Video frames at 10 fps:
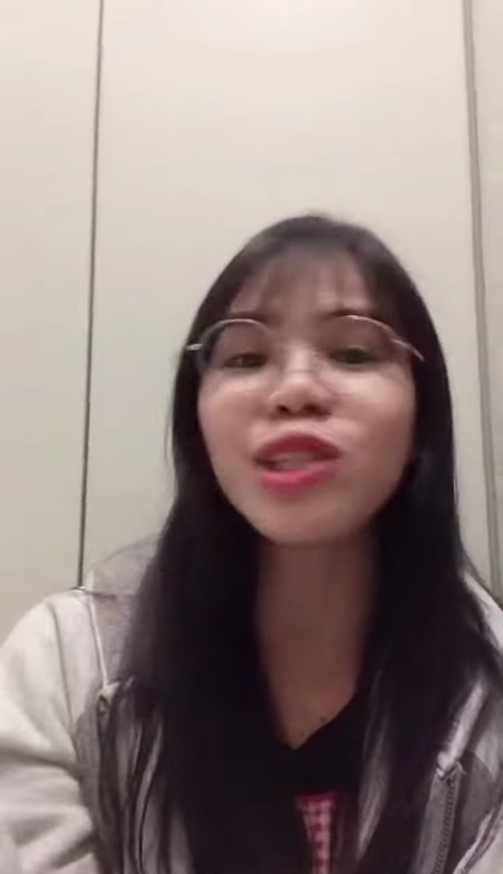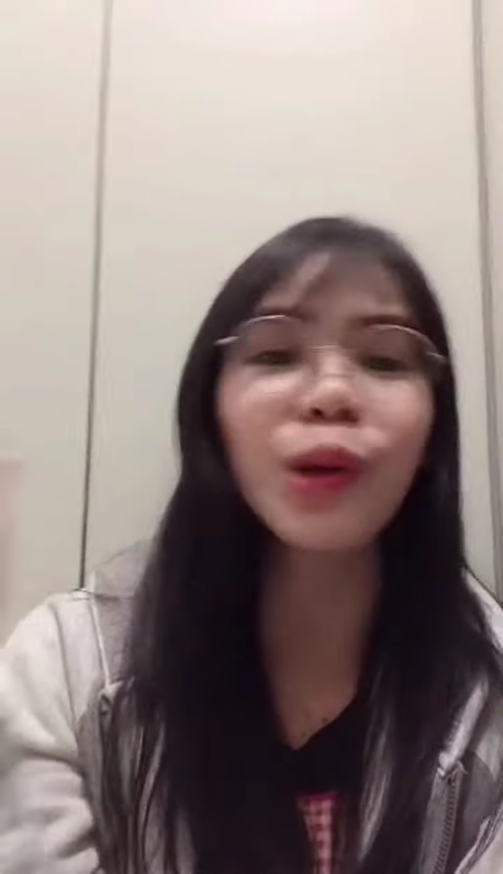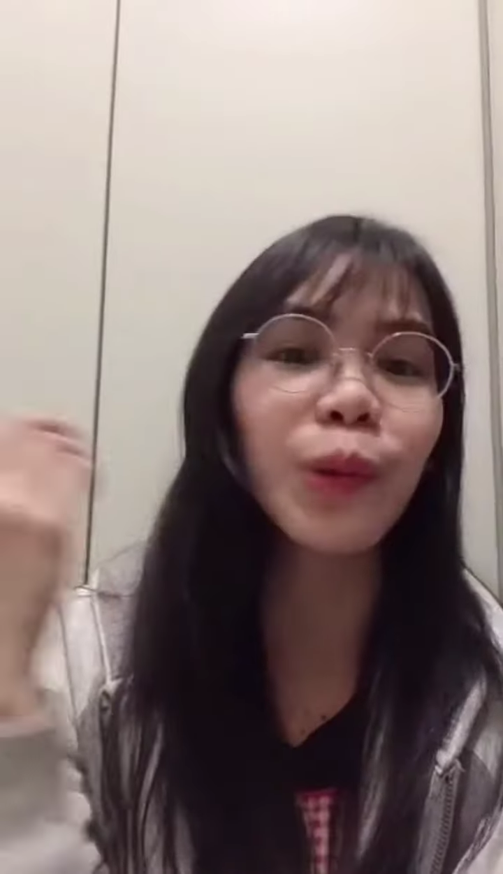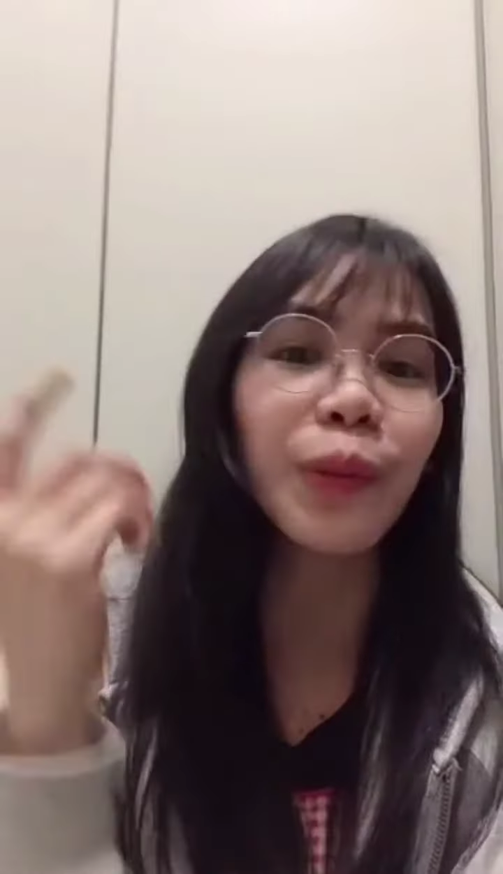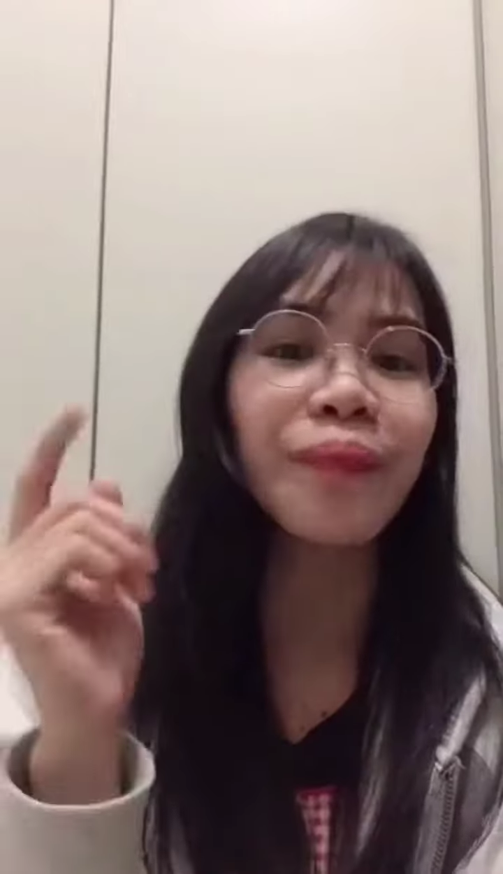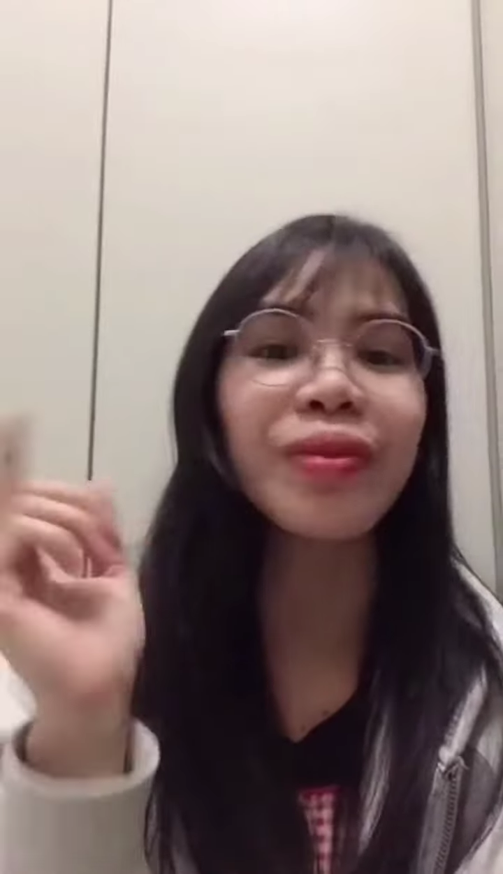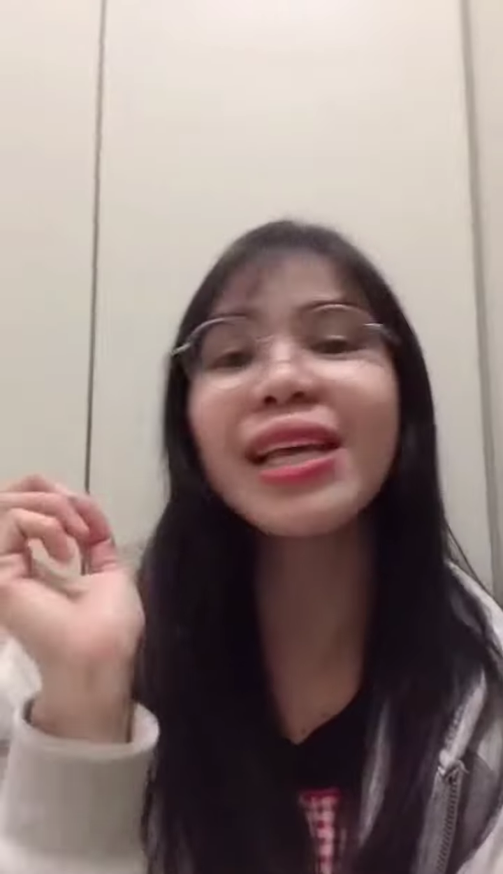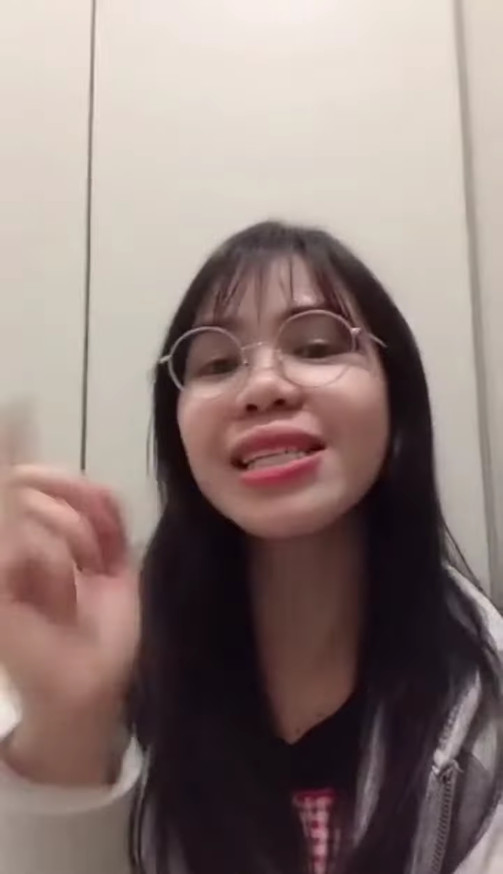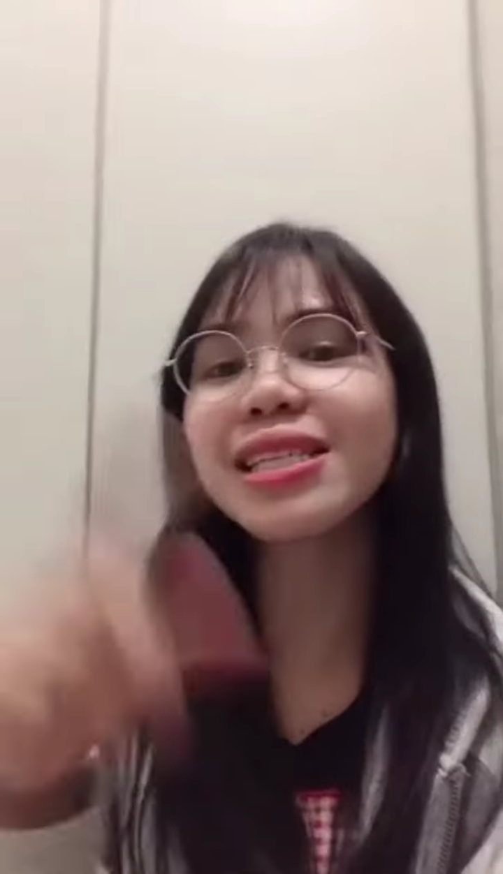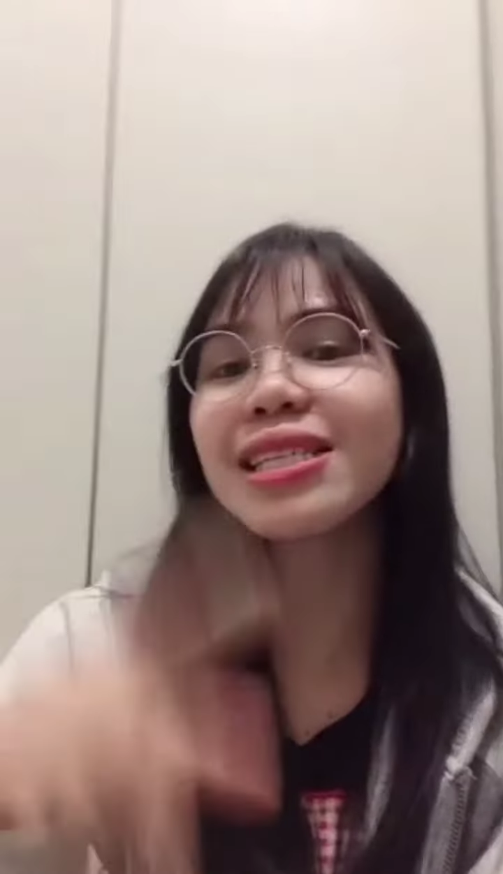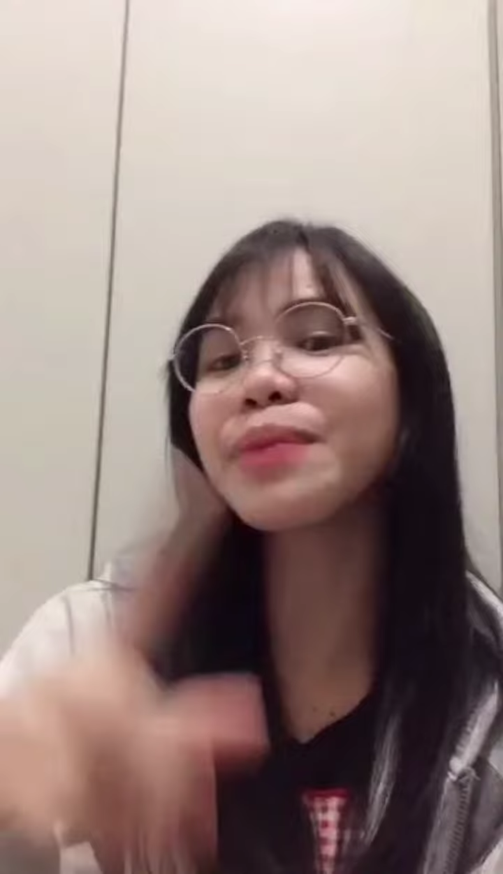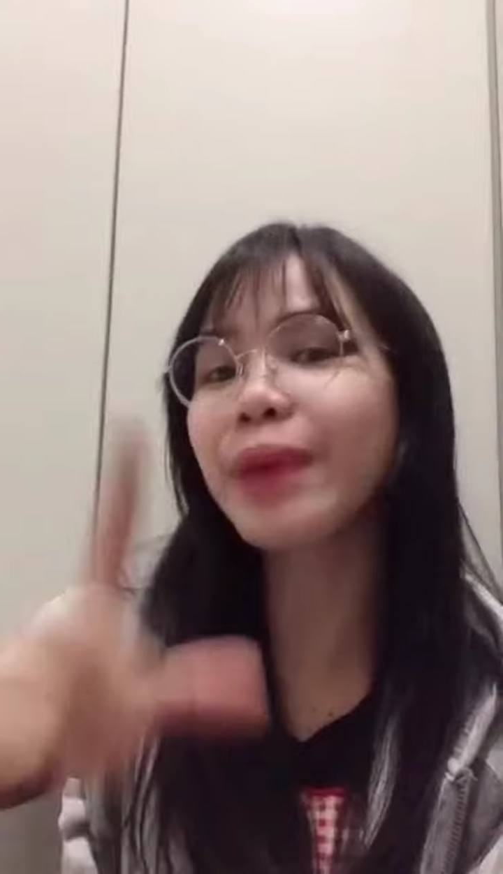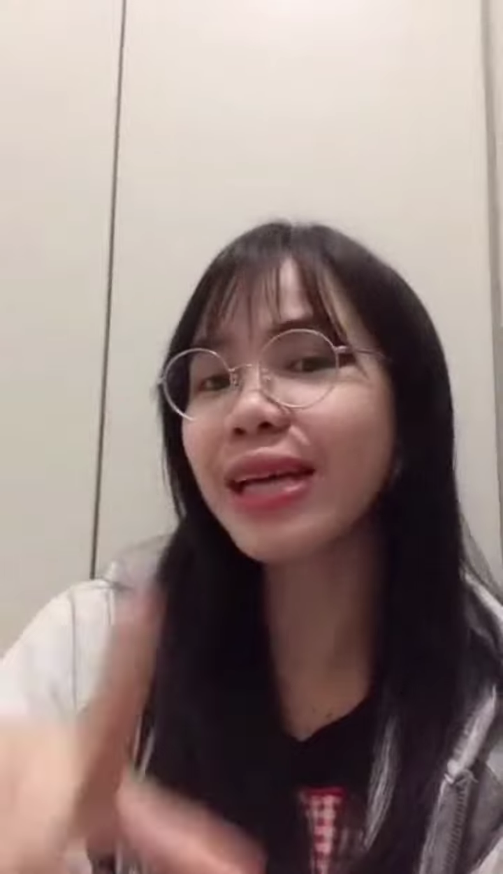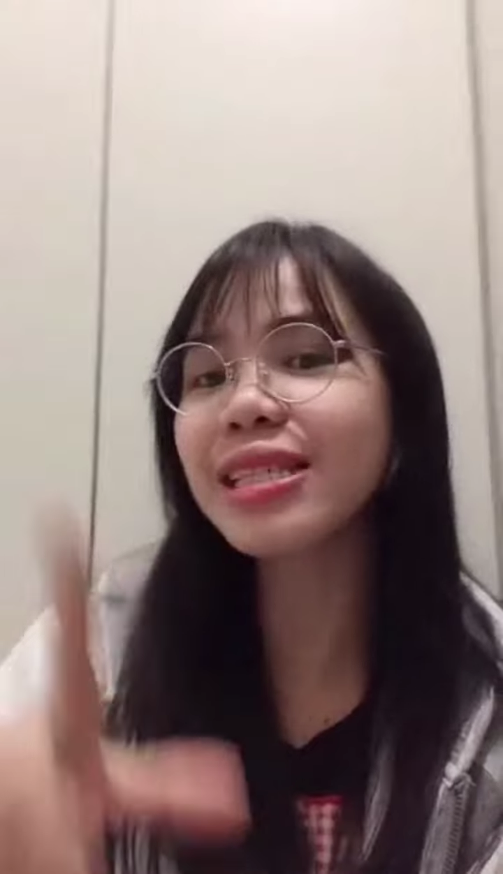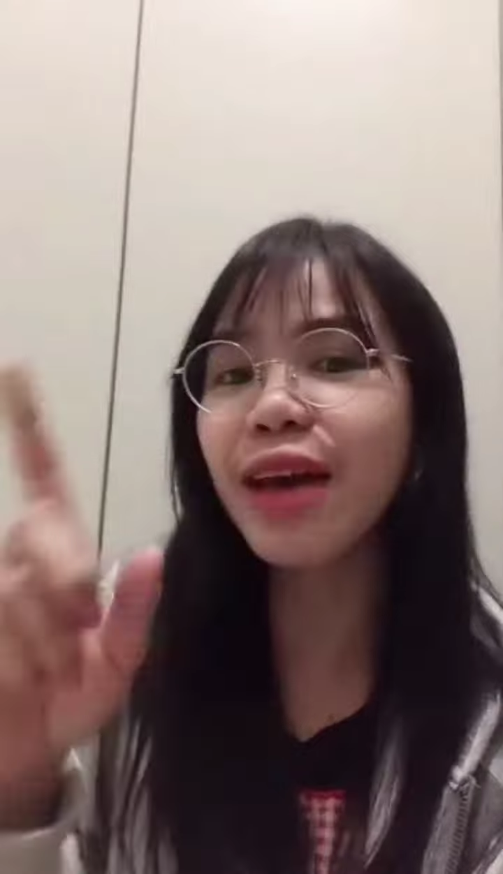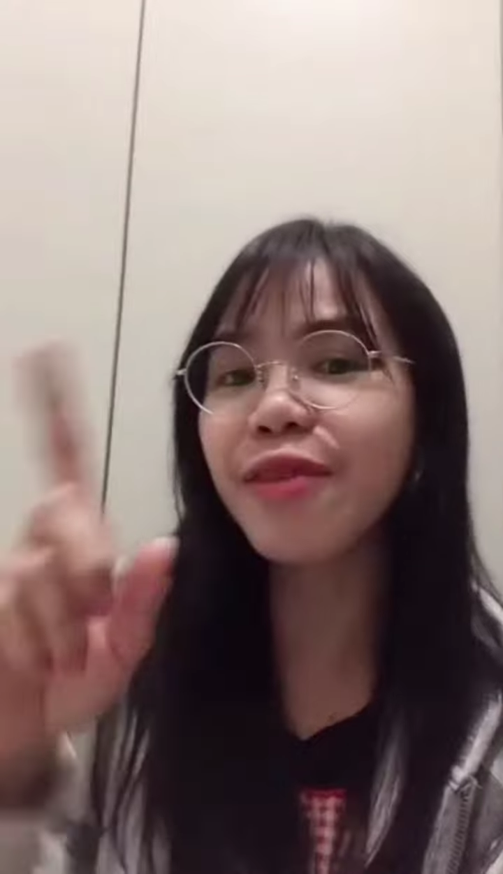So, this is the best time